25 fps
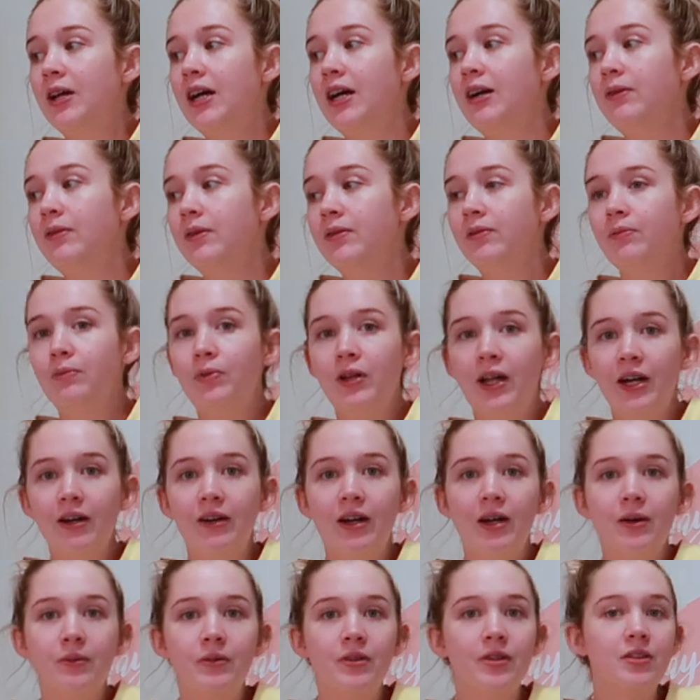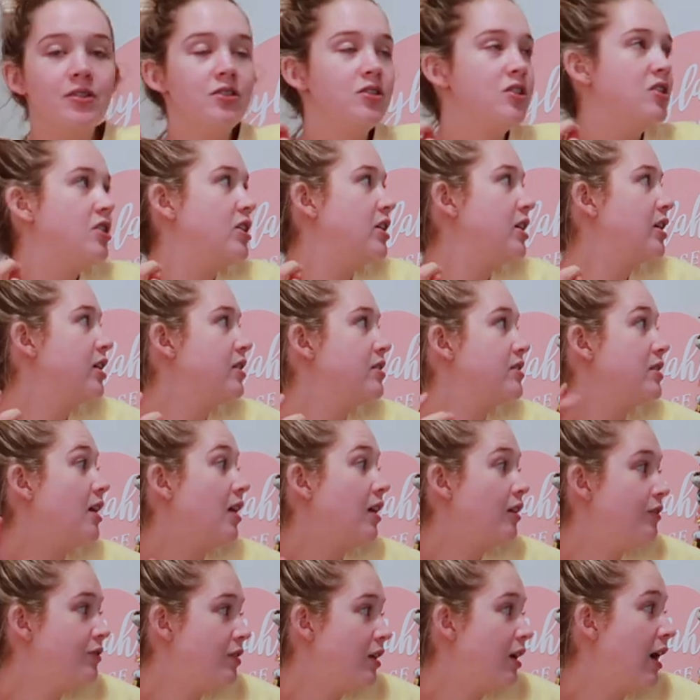play with, play around with the Juki because I,
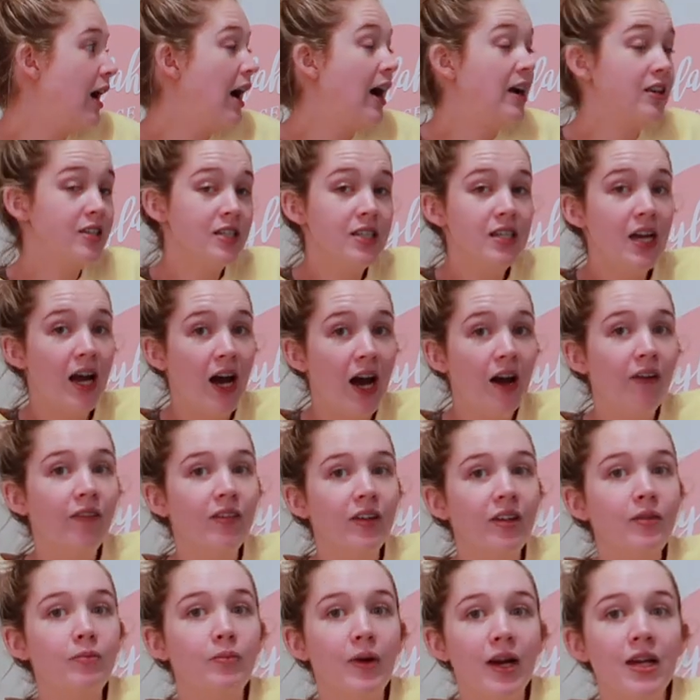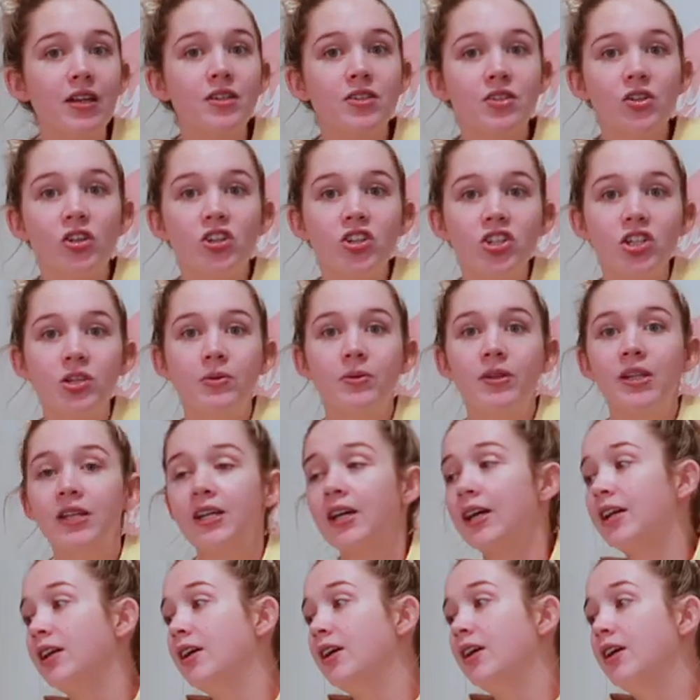I actually haven't made a scrunchie with it
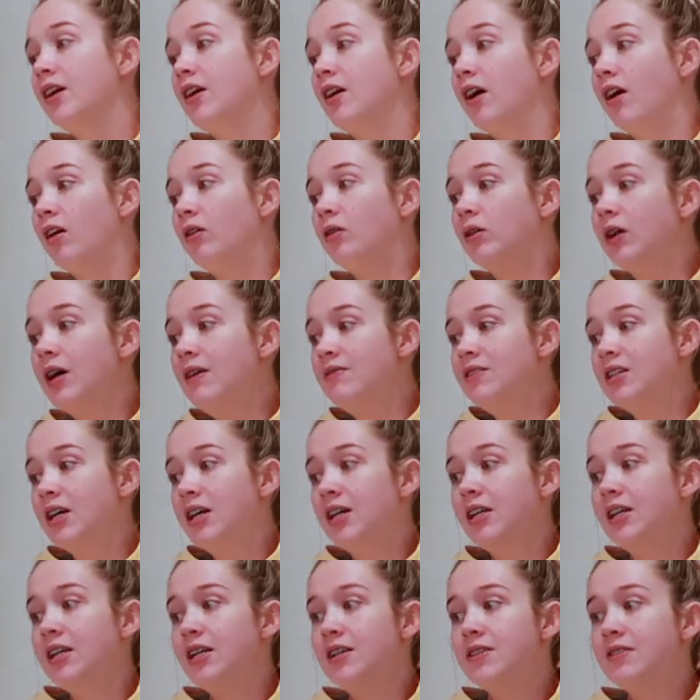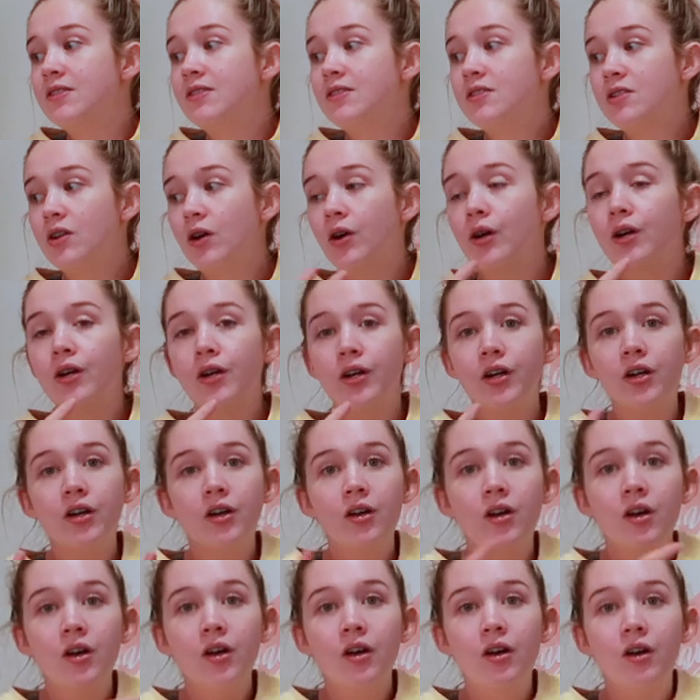yet. All I've done is sew
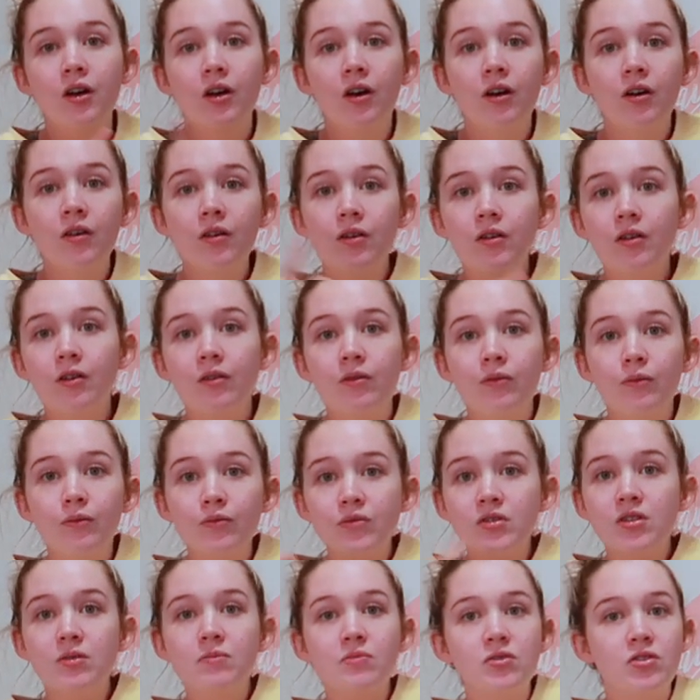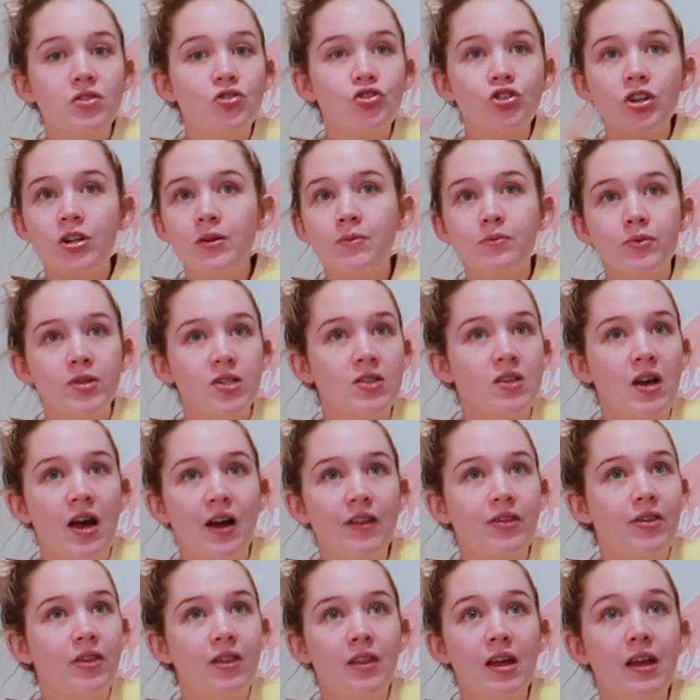some strips
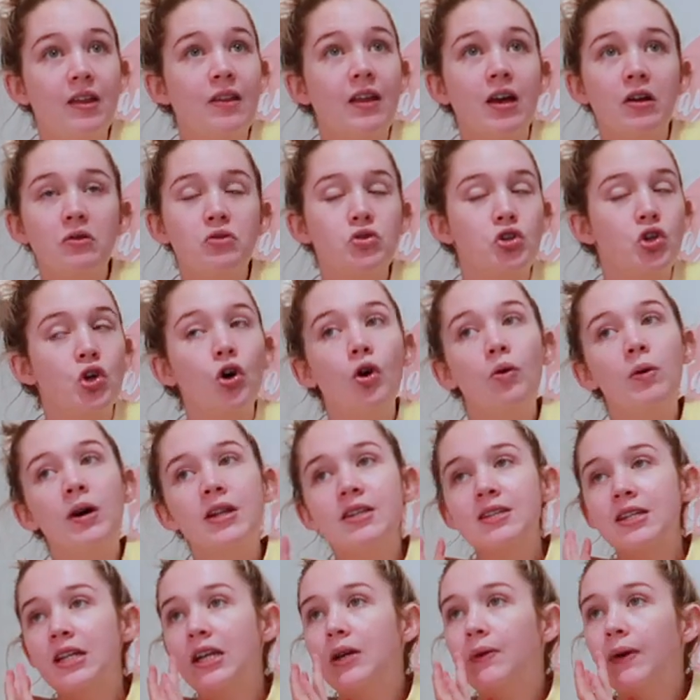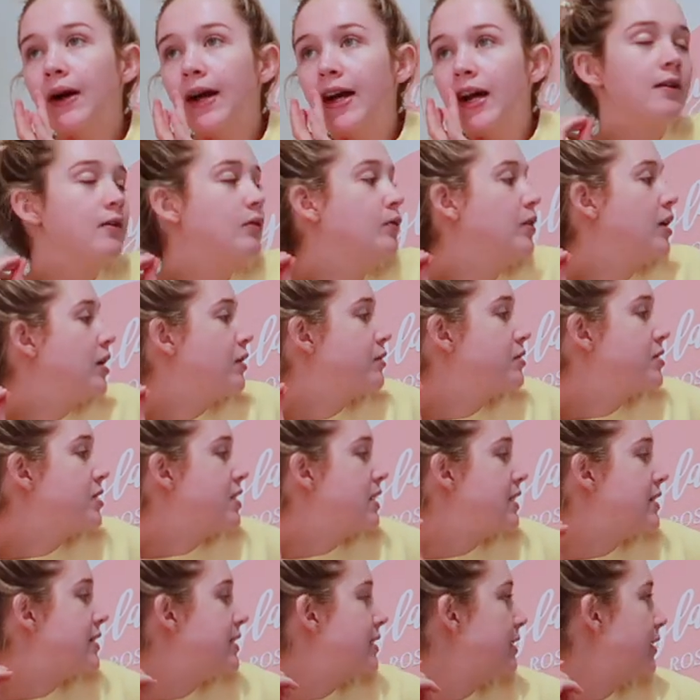up, and they were short ones anyway when I was
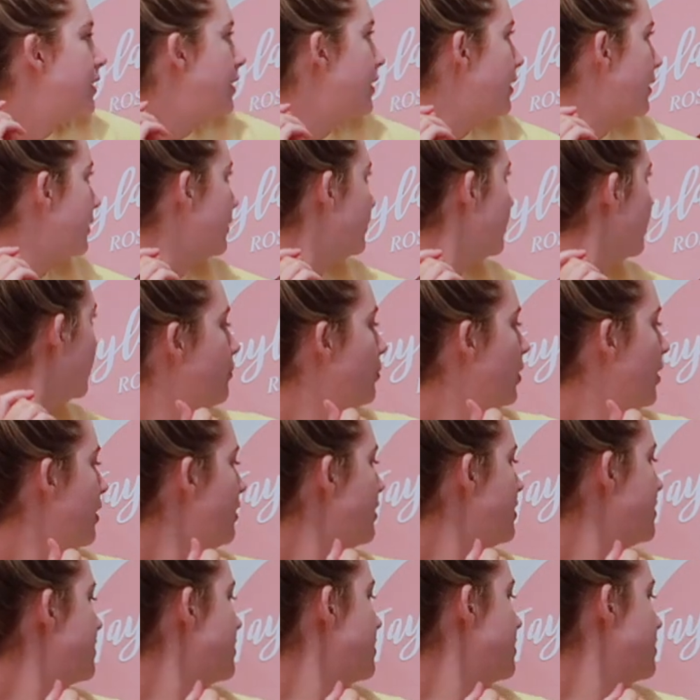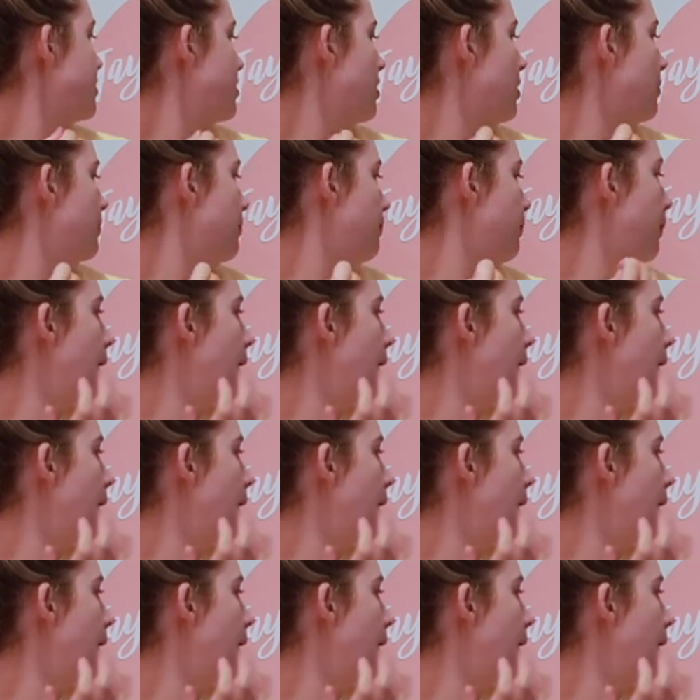testing it out. One of these needs to go